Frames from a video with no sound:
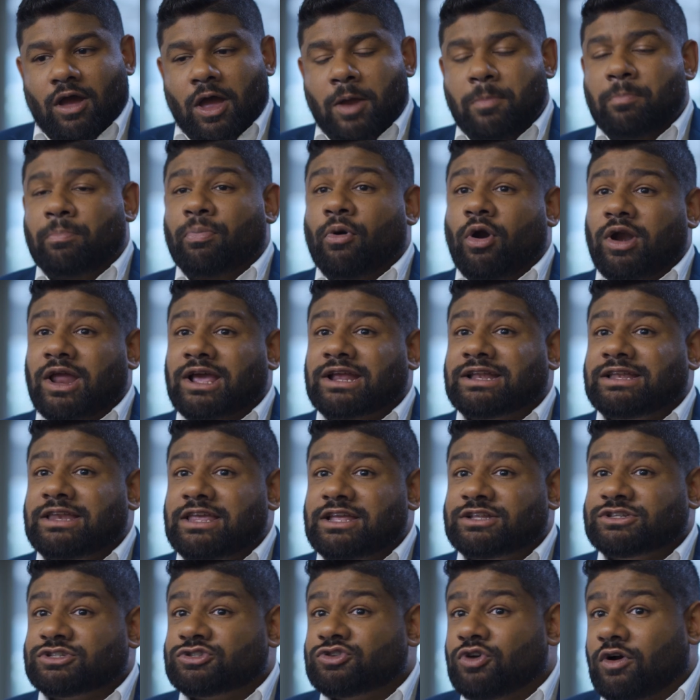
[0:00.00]
a product
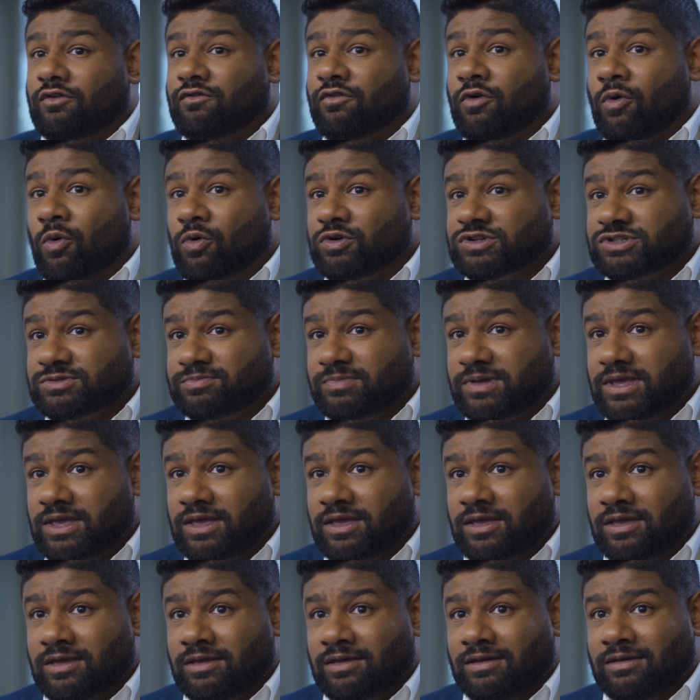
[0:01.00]
needs to, of course,
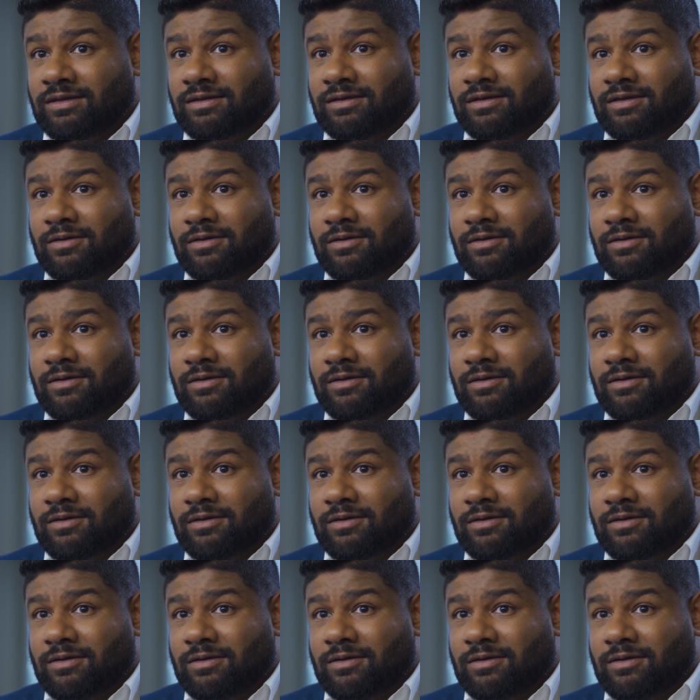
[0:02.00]
be